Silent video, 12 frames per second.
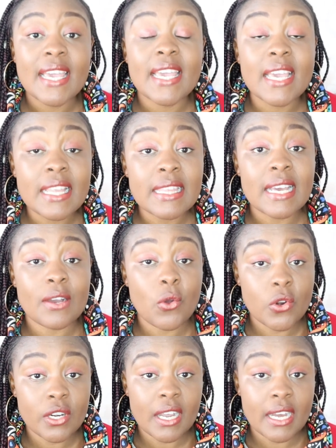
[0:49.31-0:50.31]
in their
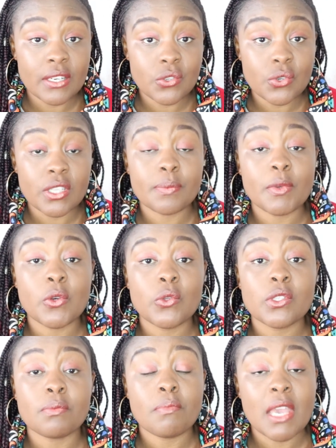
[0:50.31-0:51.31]
own countries
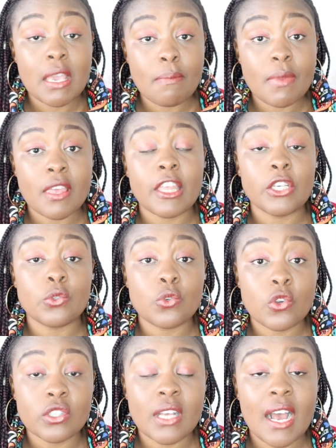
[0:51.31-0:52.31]
because maybe they do
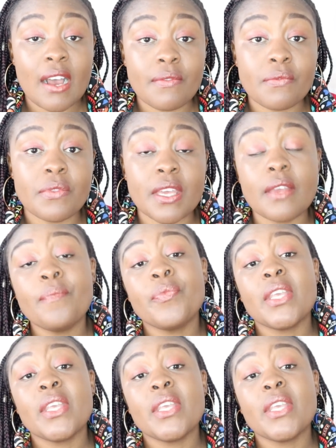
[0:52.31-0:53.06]
not have the